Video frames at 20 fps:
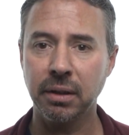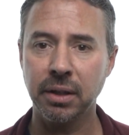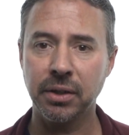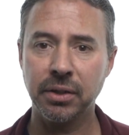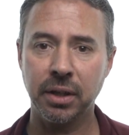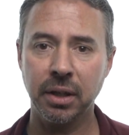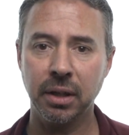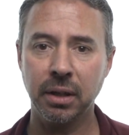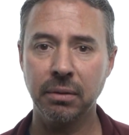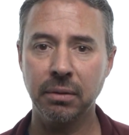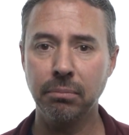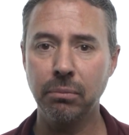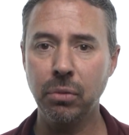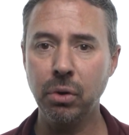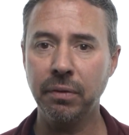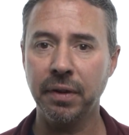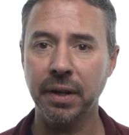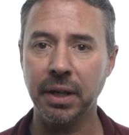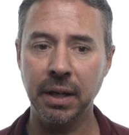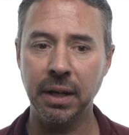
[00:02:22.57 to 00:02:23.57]
It's gonna
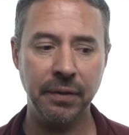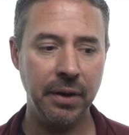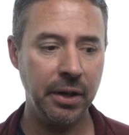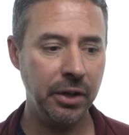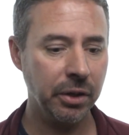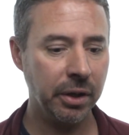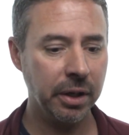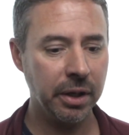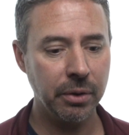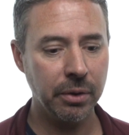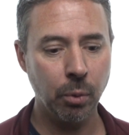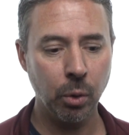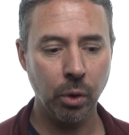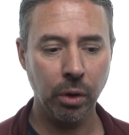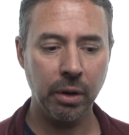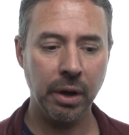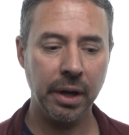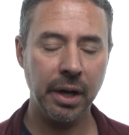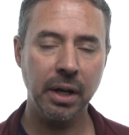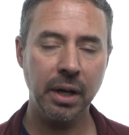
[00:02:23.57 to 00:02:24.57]
move it, and then you're gonna
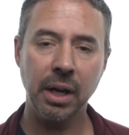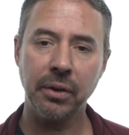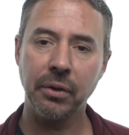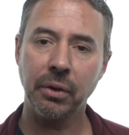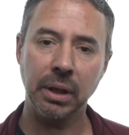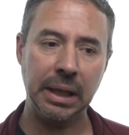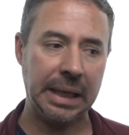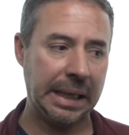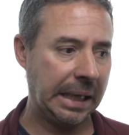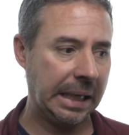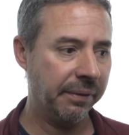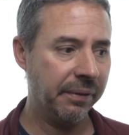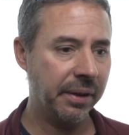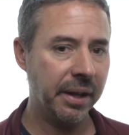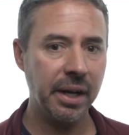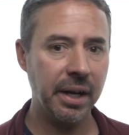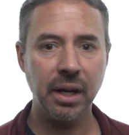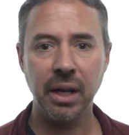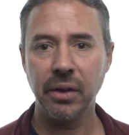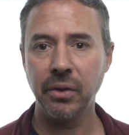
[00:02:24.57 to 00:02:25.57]
work on another leak and
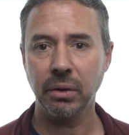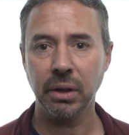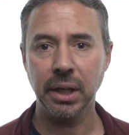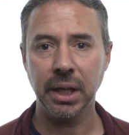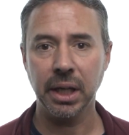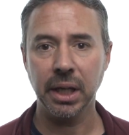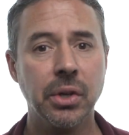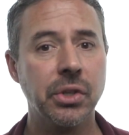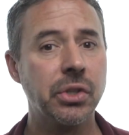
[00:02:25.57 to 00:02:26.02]
then another leak.